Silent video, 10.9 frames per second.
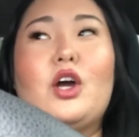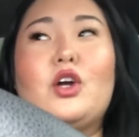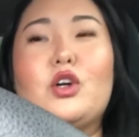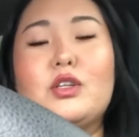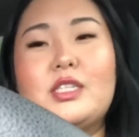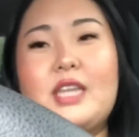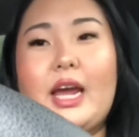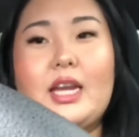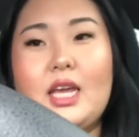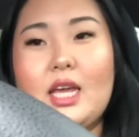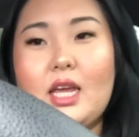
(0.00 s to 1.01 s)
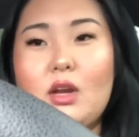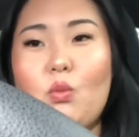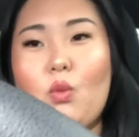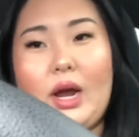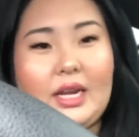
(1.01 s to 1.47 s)
girls' night
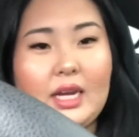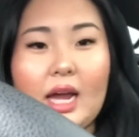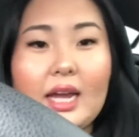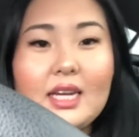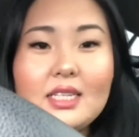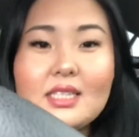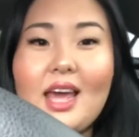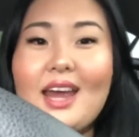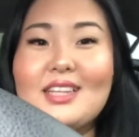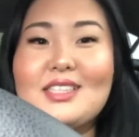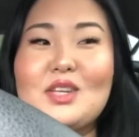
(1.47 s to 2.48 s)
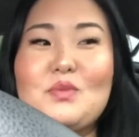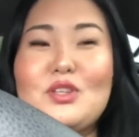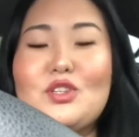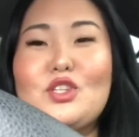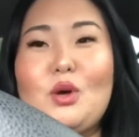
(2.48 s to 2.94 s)
in, wine night, and it's gonna
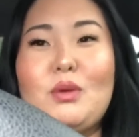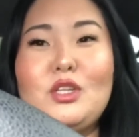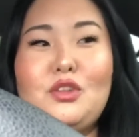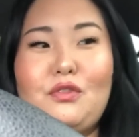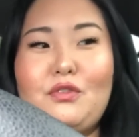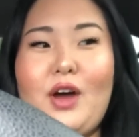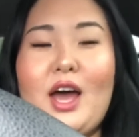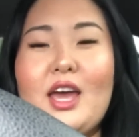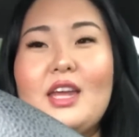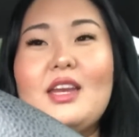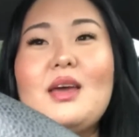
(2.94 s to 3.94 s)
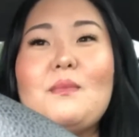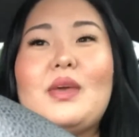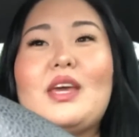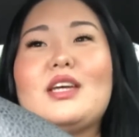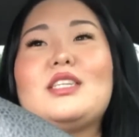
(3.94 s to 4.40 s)
be so much fun,
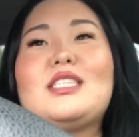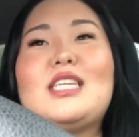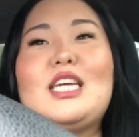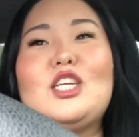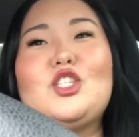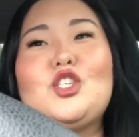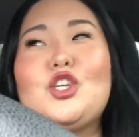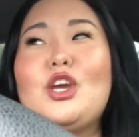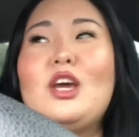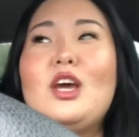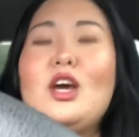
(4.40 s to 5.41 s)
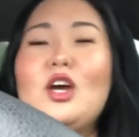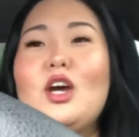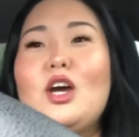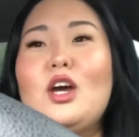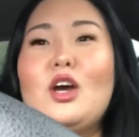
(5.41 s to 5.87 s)
because each
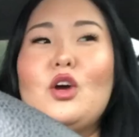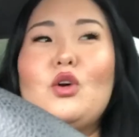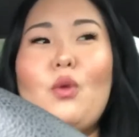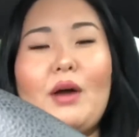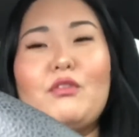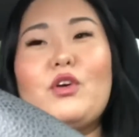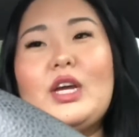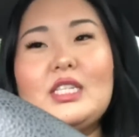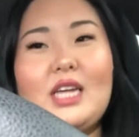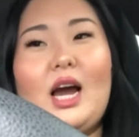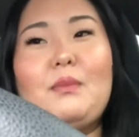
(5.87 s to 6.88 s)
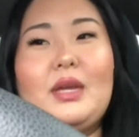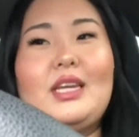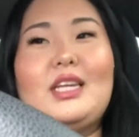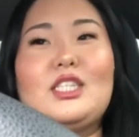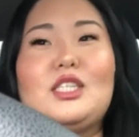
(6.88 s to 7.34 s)
whoever is
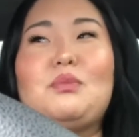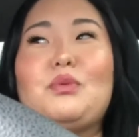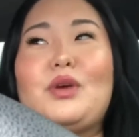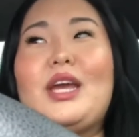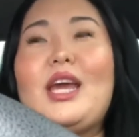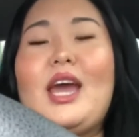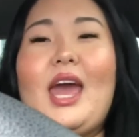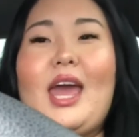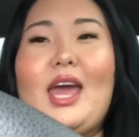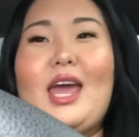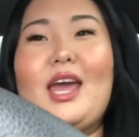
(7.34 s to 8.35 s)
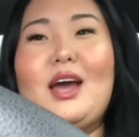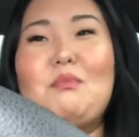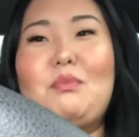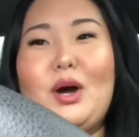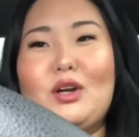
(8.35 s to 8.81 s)
coming needs to bring a
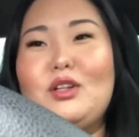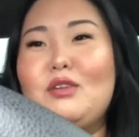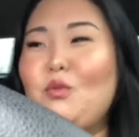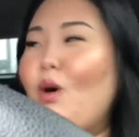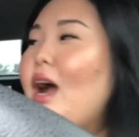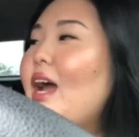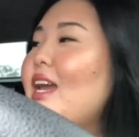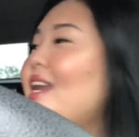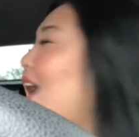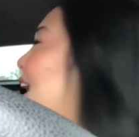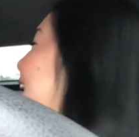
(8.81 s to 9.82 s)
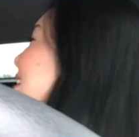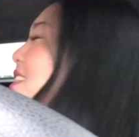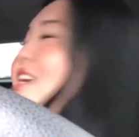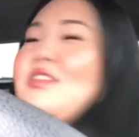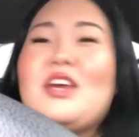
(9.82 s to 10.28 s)
bottle of wine and
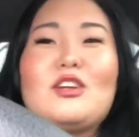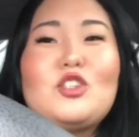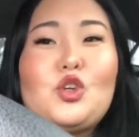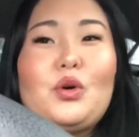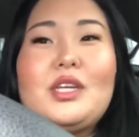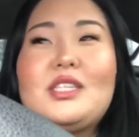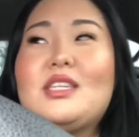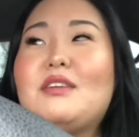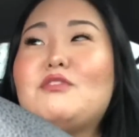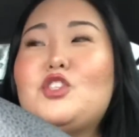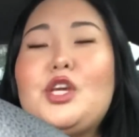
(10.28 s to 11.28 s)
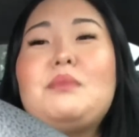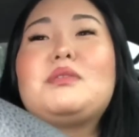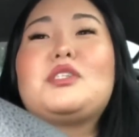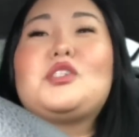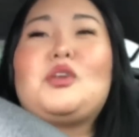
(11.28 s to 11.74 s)
their choice of chips.
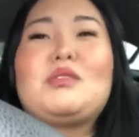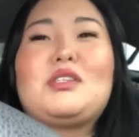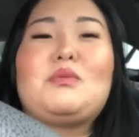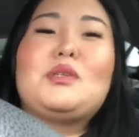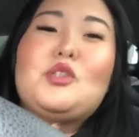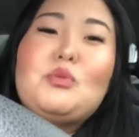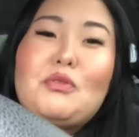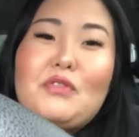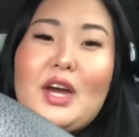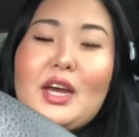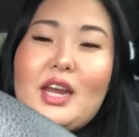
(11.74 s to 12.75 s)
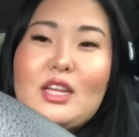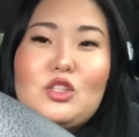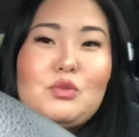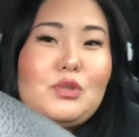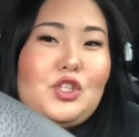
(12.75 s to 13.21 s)
So it's gonna be super fun and
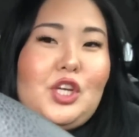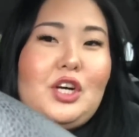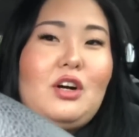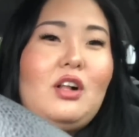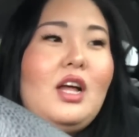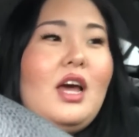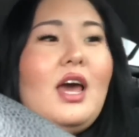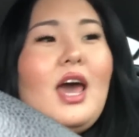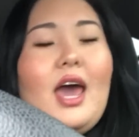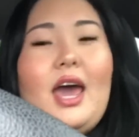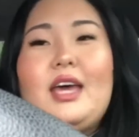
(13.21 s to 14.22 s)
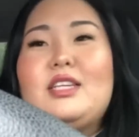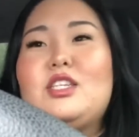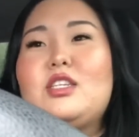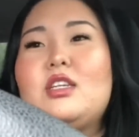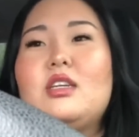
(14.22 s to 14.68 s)
super chill and